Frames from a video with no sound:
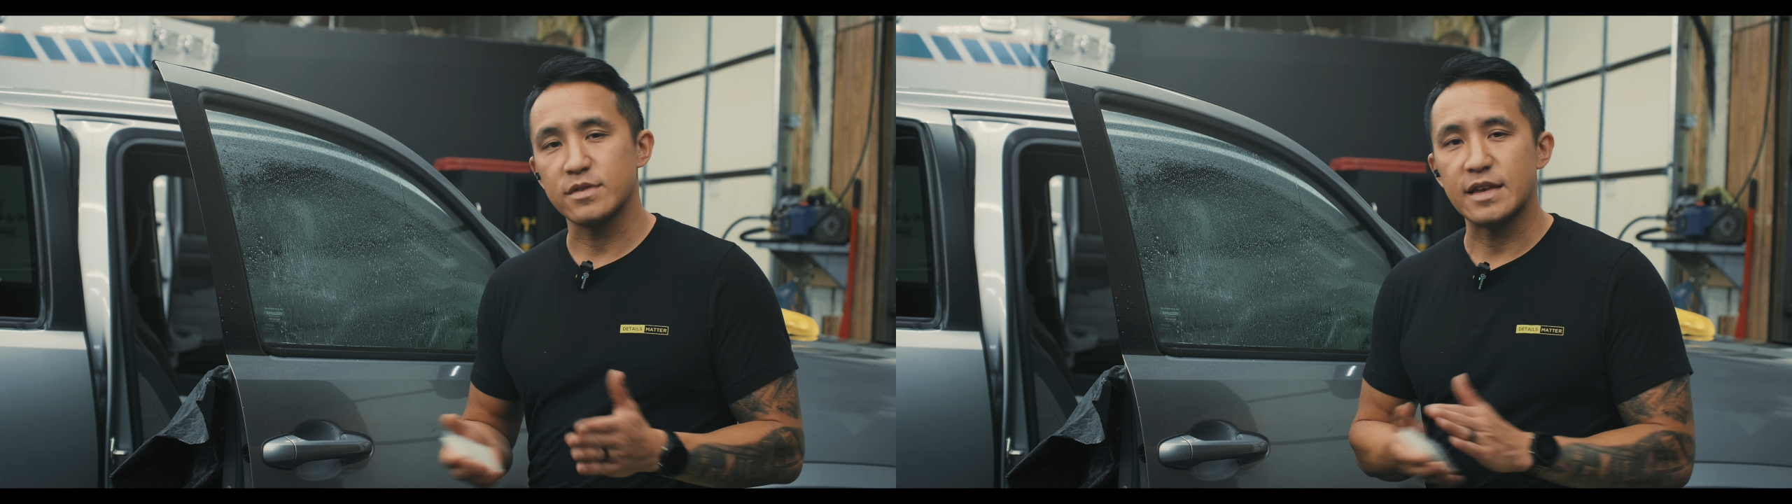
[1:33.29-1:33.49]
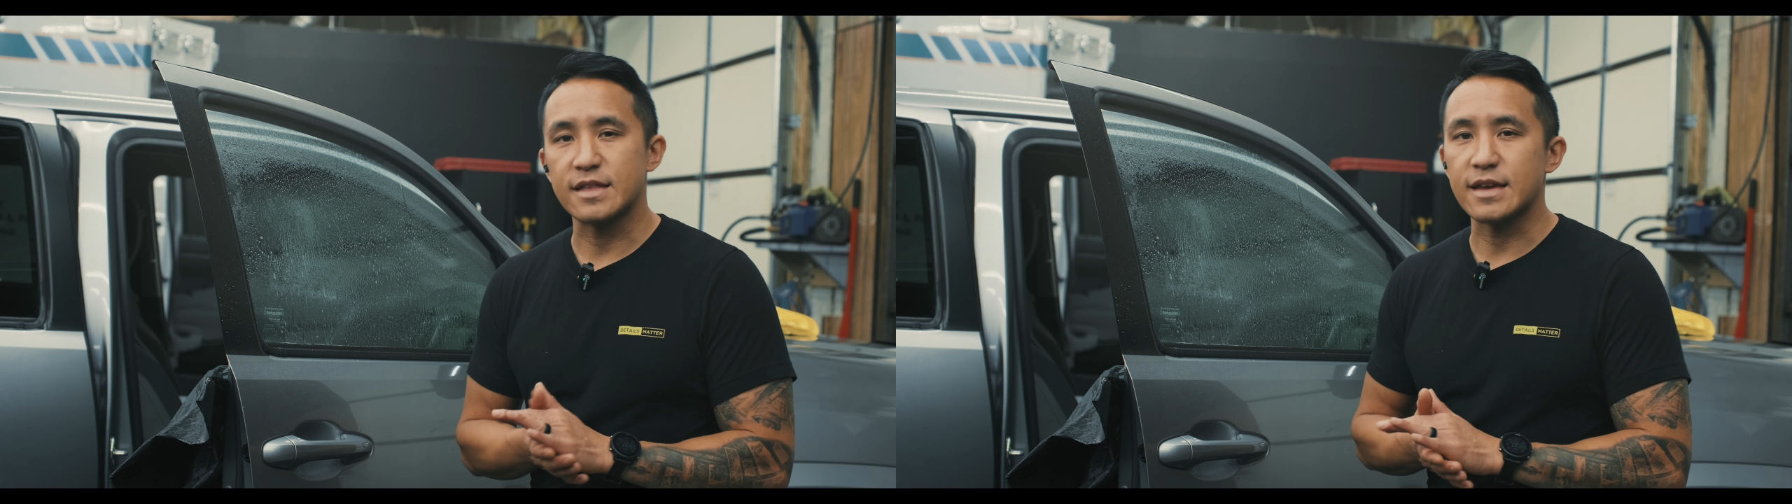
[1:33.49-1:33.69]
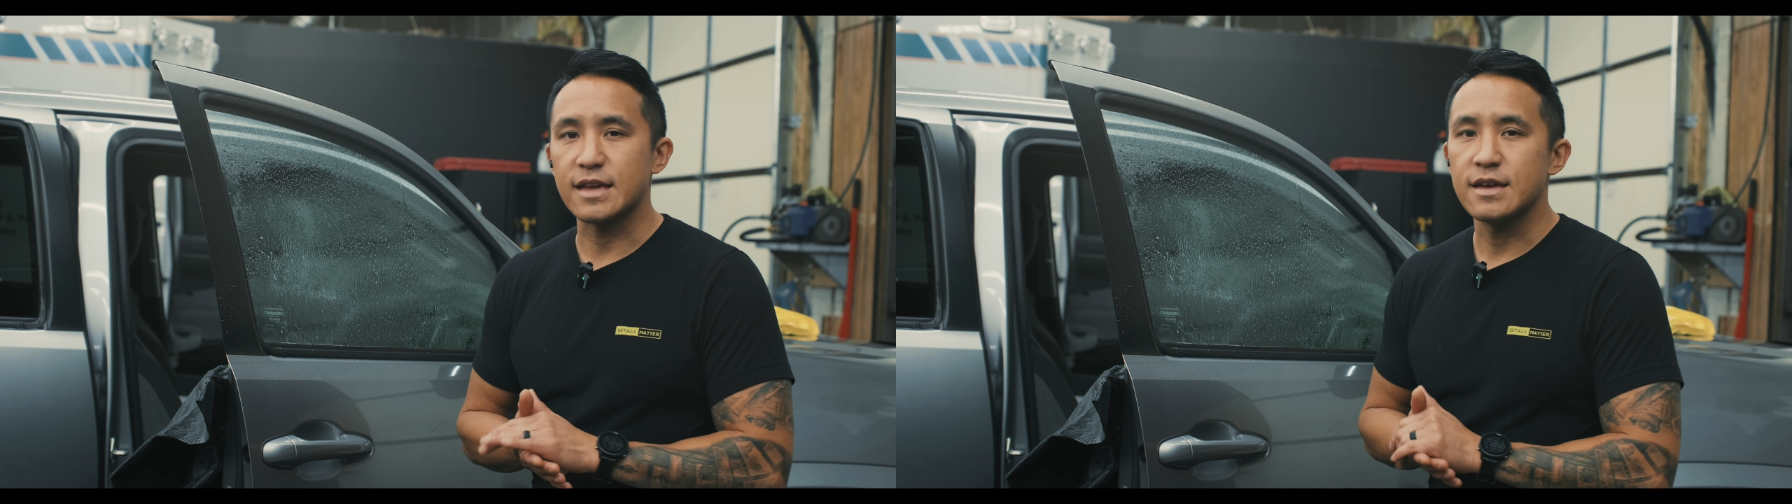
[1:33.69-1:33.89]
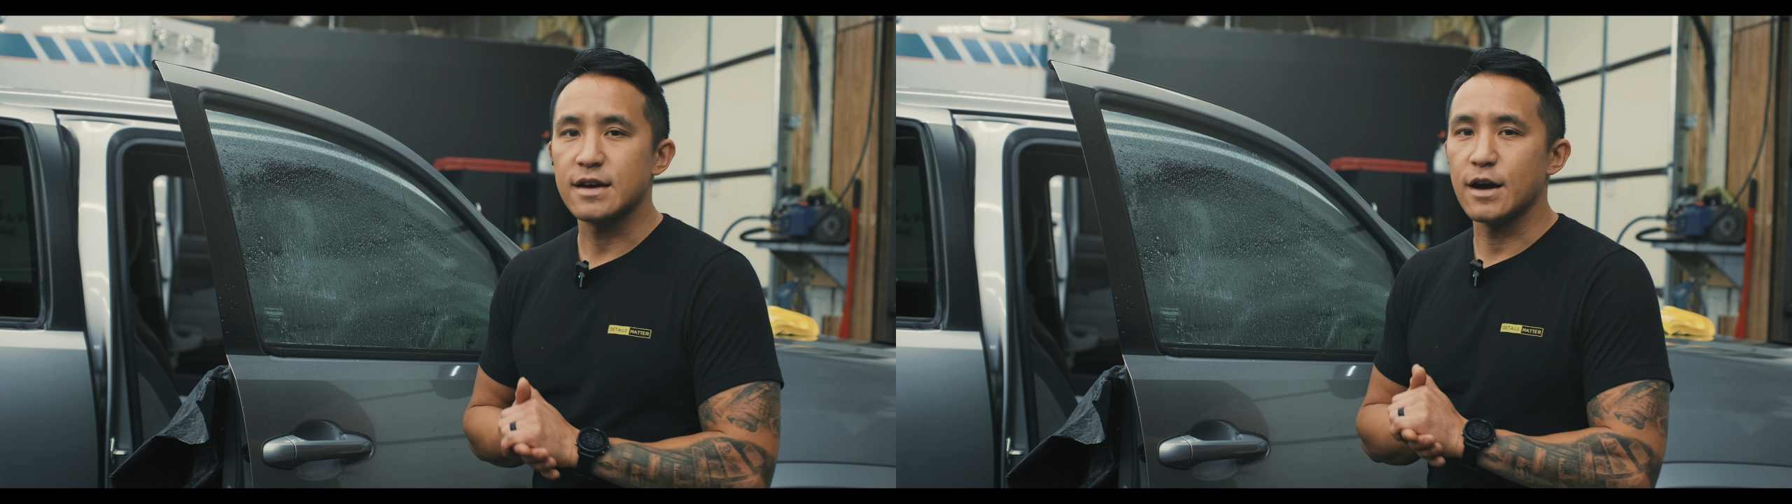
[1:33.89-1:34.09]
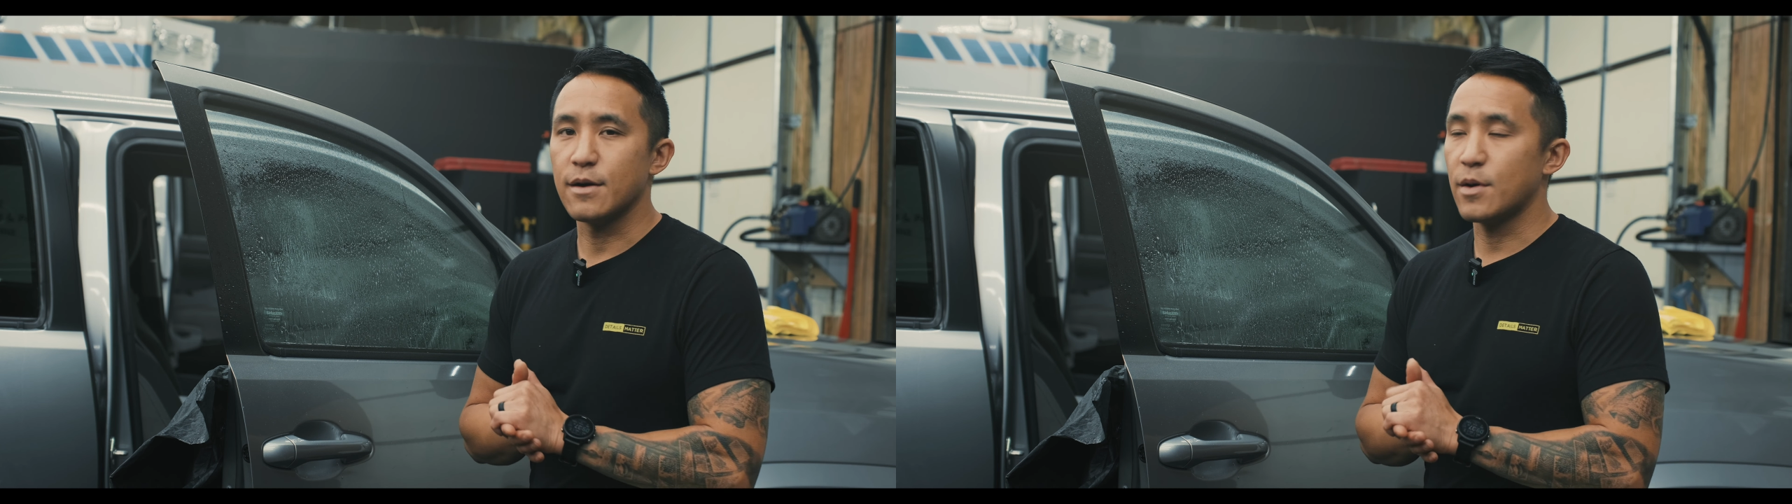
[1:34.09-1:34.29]
tinting,
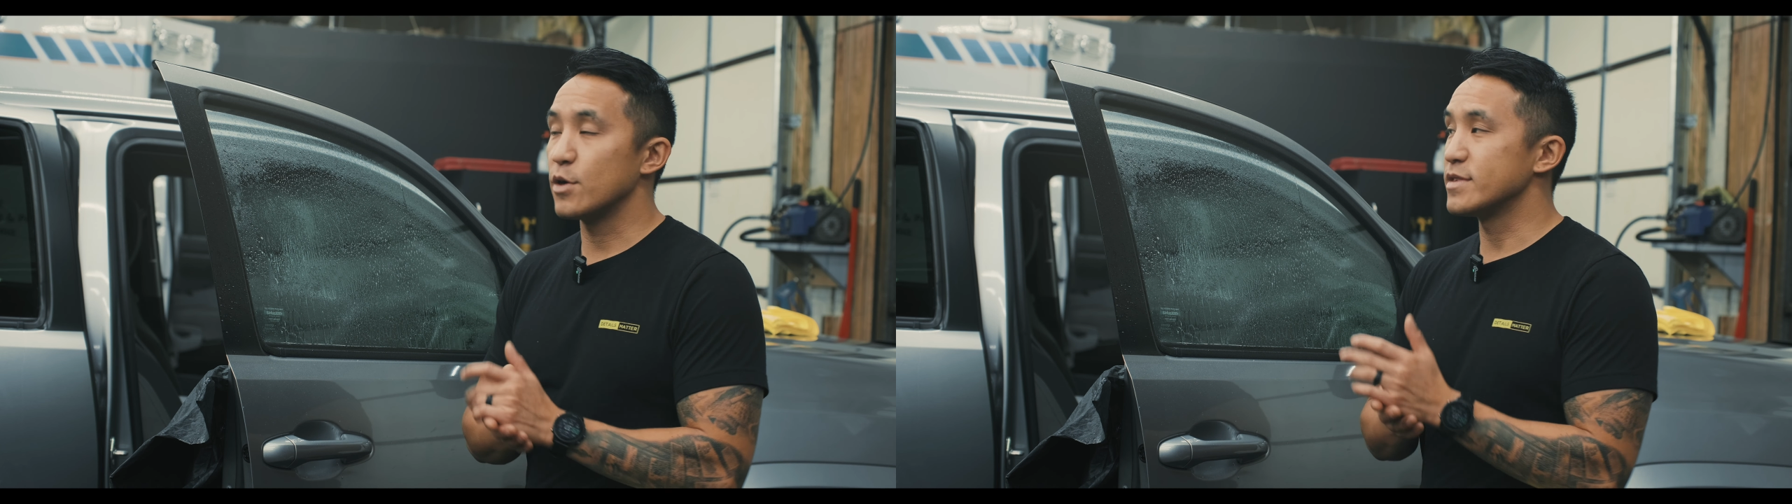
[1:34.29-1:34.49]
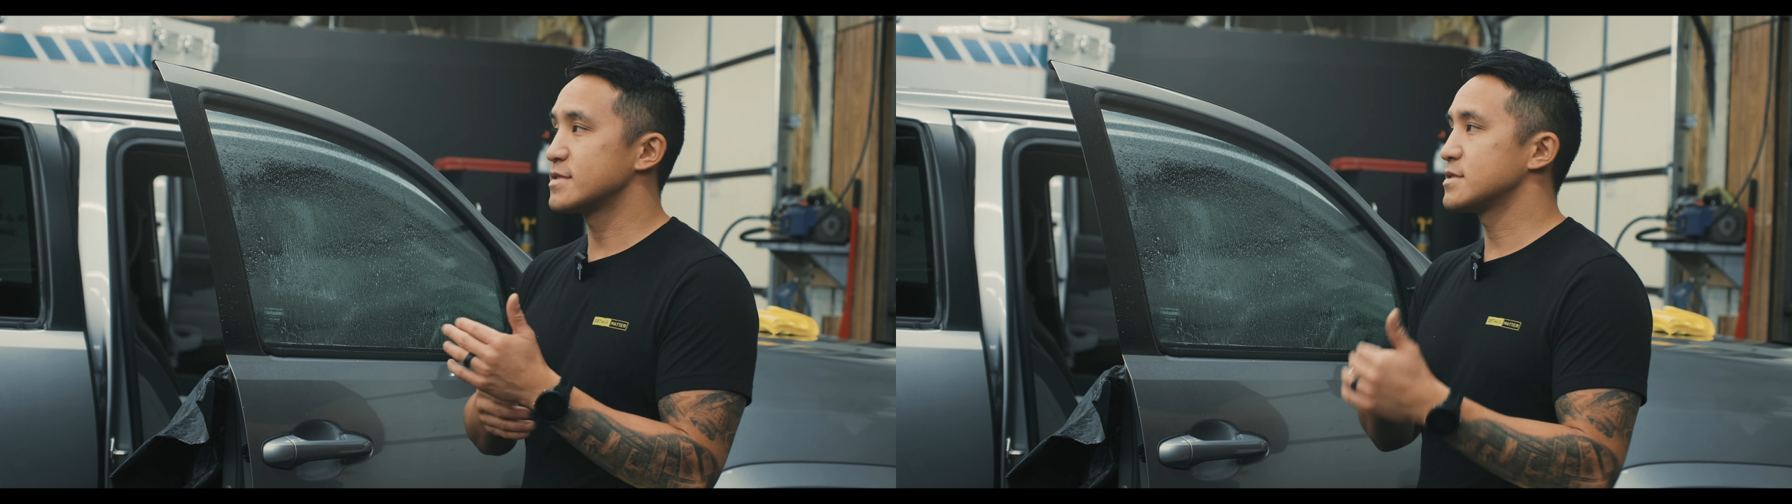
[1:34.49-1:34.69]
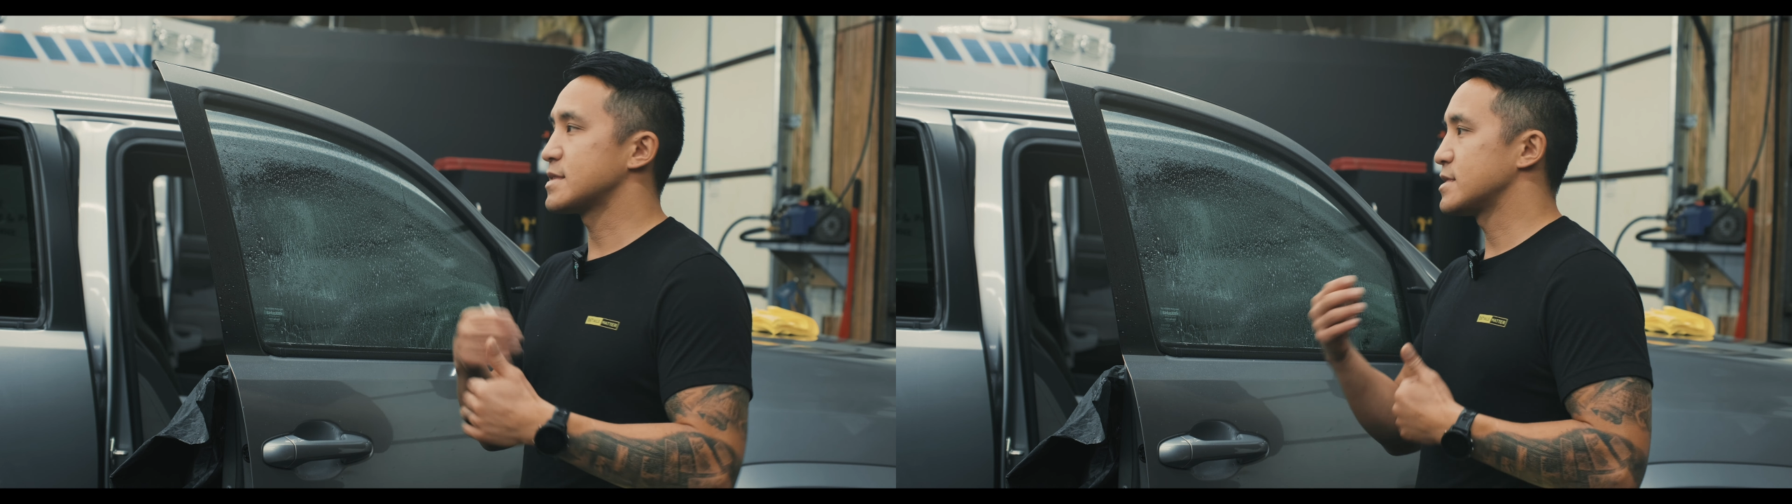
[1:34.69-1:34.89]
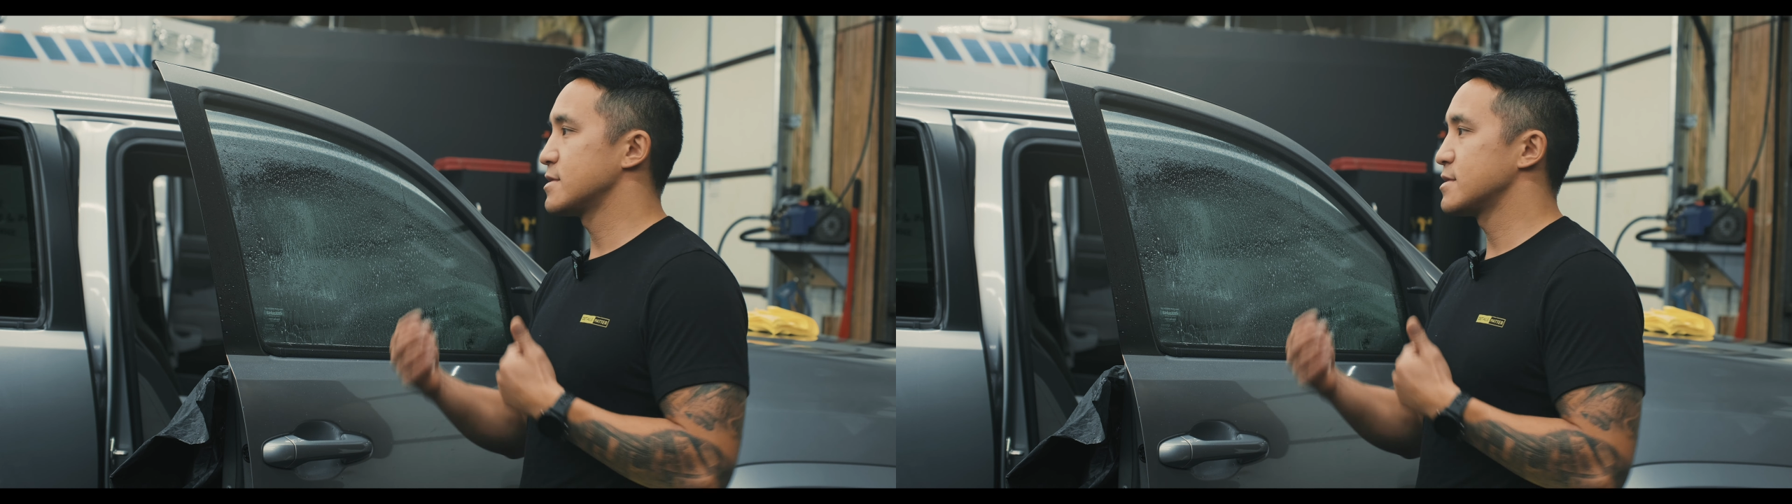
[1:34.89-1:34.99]
uh, all these